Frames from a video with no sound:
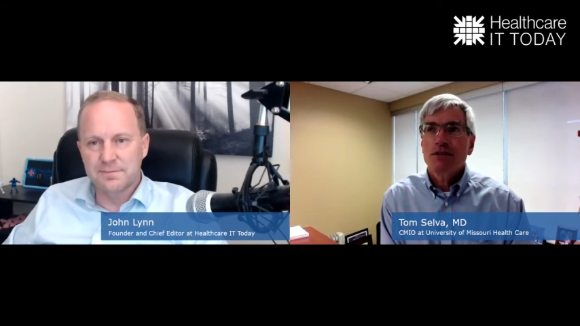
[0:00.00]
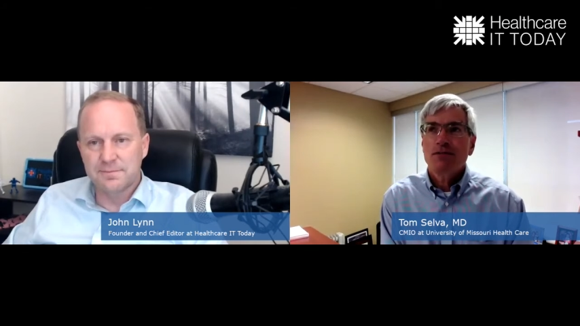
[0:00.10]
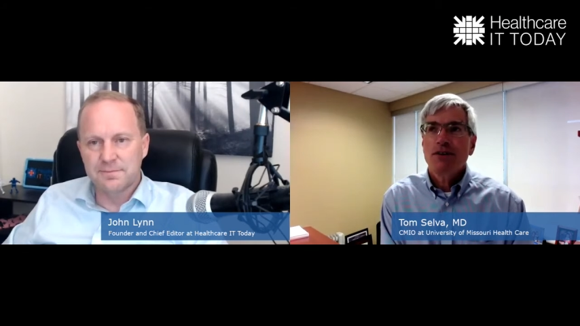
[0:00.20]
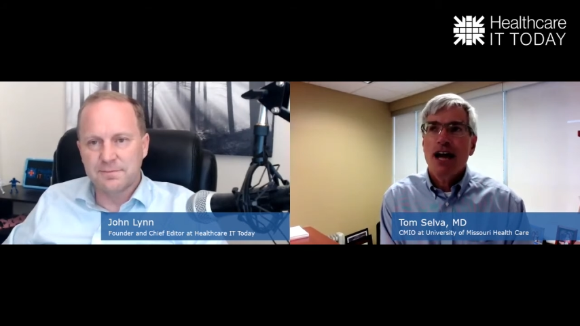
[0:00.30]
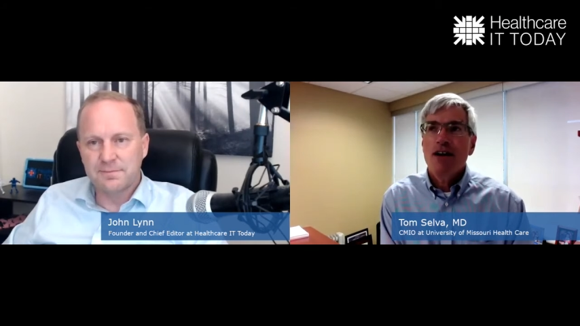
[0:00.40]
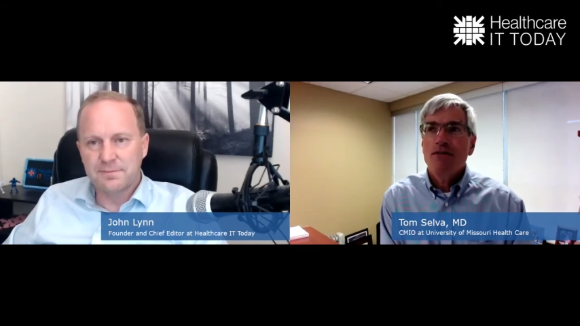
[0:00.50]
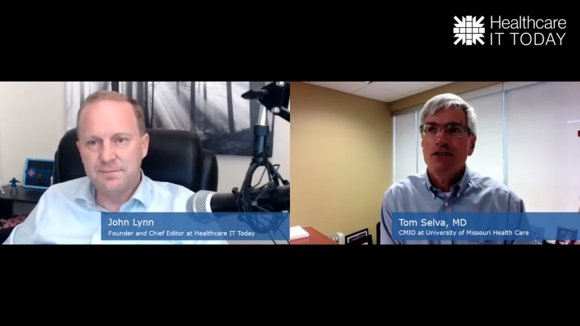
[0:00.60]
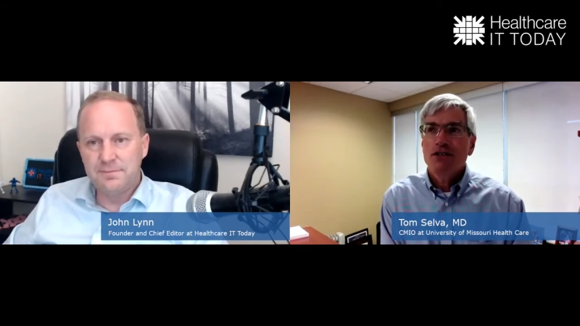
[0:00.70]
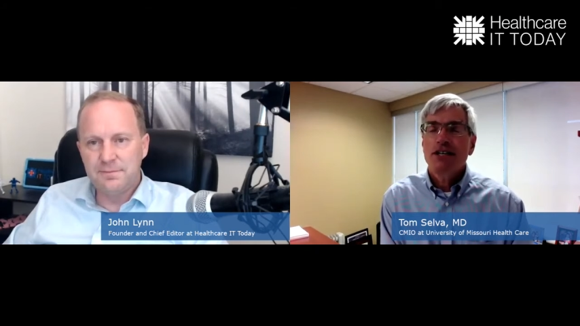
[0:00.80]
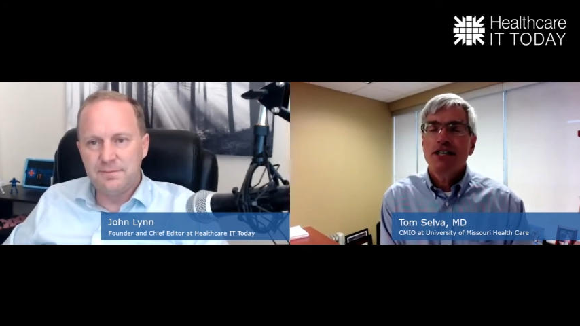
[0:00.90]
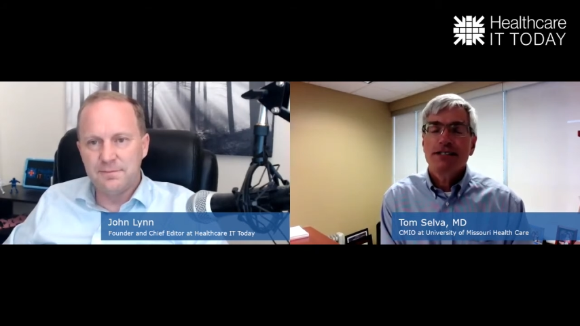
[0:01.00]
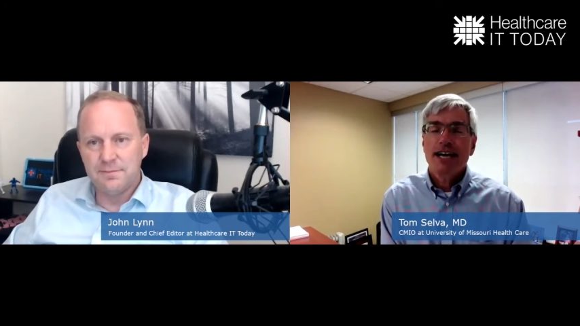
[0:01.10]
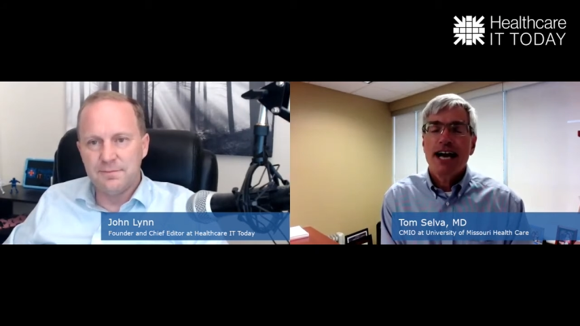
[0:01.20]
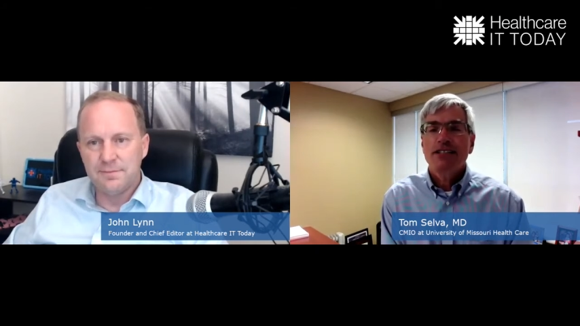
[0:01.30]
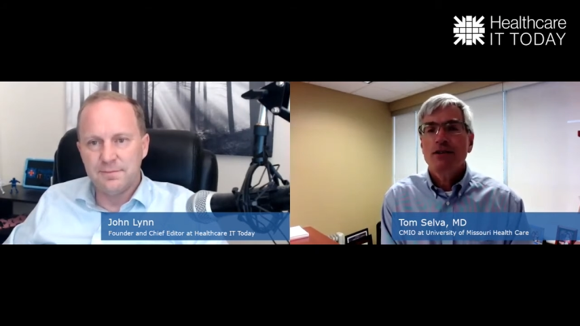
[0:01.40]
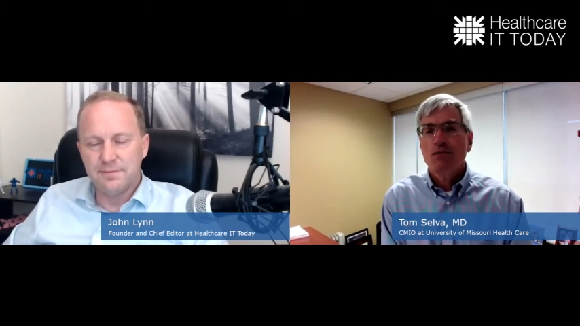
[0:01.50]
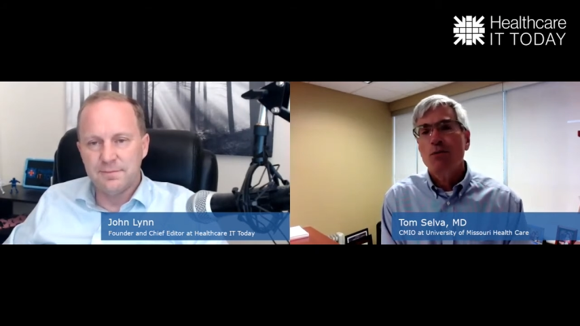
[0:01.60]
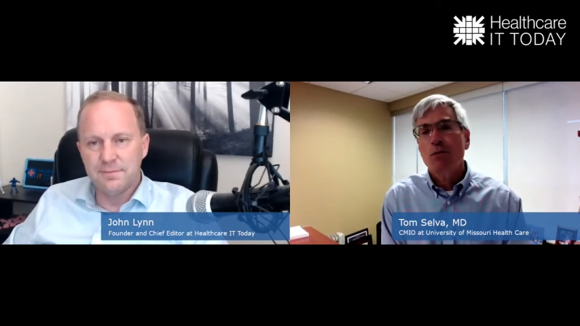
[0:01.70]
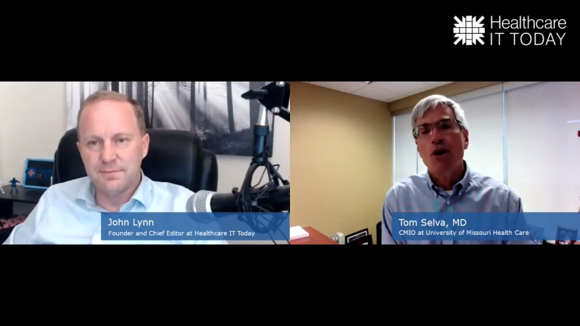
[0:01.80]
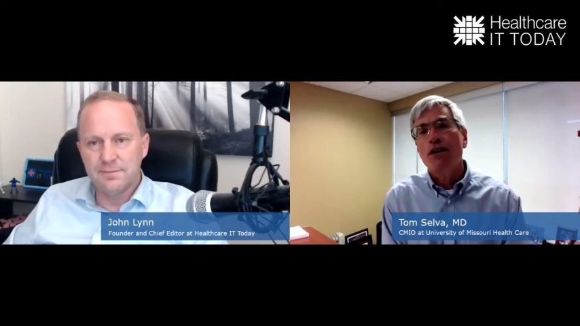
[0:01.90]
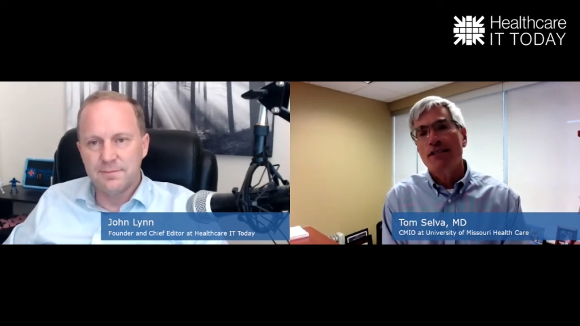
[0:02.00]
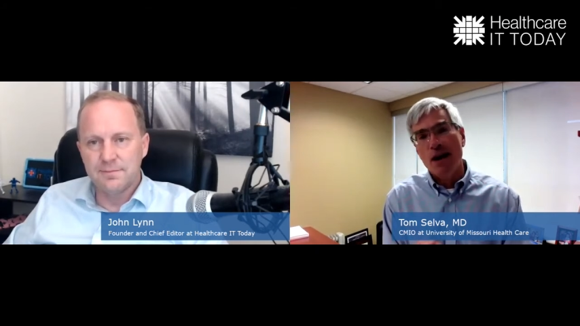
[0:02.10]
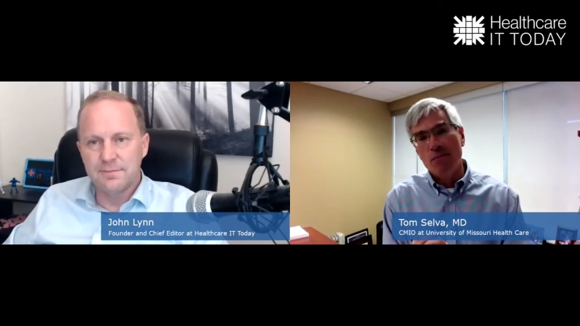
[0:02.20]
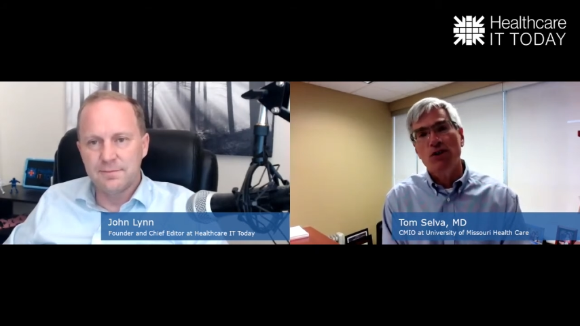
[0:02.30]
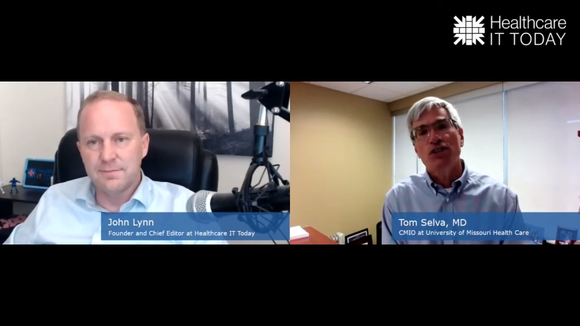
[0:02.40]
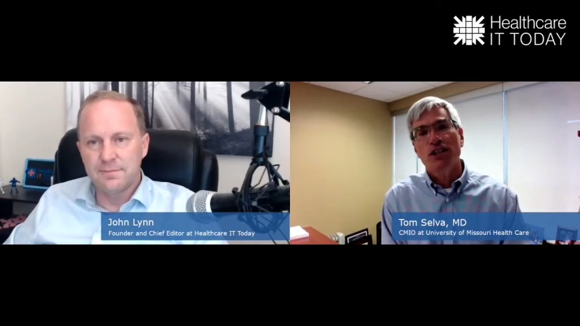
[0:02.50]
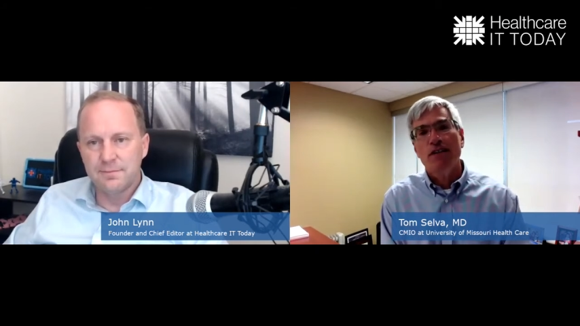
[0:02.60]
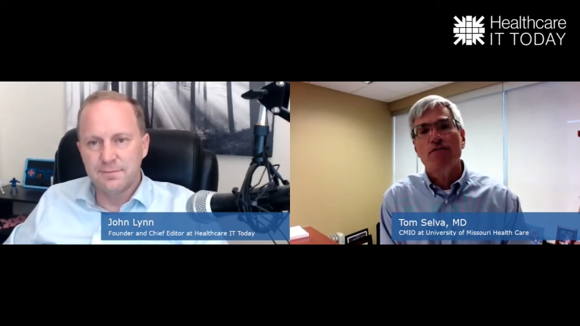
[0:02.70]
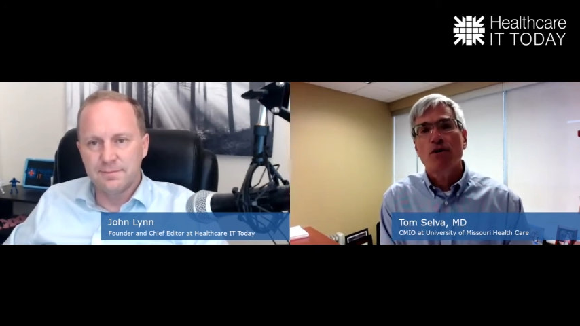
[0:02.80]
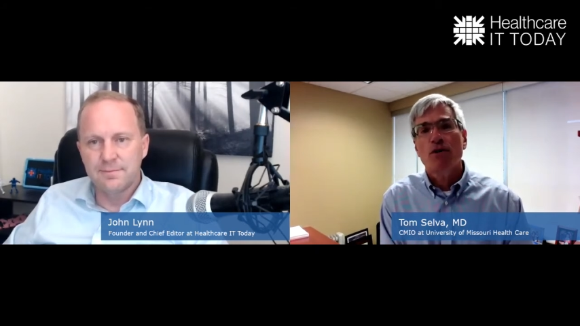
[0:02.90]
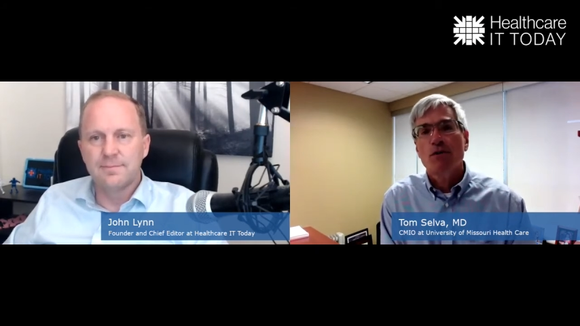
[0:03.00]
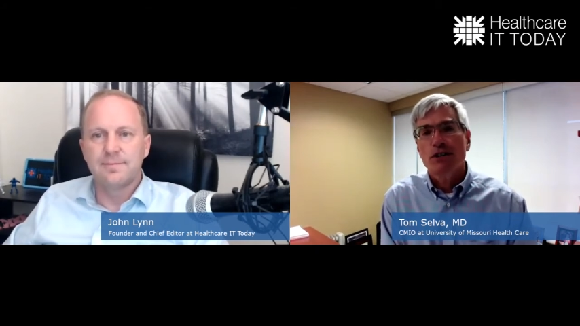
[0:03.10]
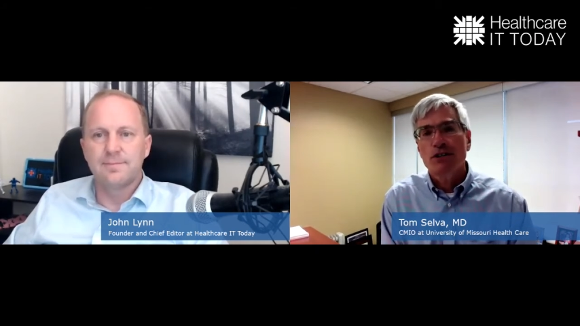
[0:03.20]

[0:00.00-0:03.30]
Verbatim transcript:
Speaker 1: that we have with Cerner is actually, we're part of that pushing them forward.